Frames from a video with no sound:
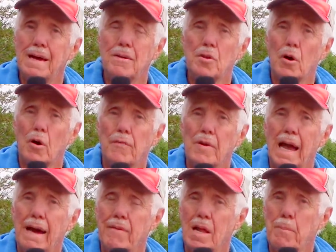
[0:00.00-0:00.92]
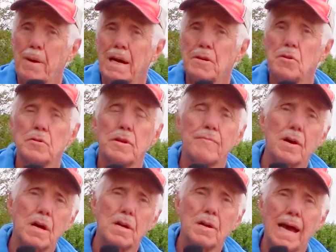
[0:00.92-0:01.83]
So if you have any pictures of
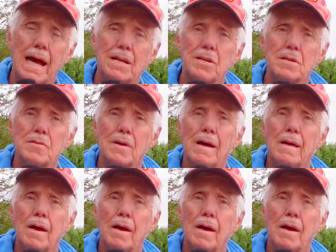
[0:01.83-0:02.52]
good catches,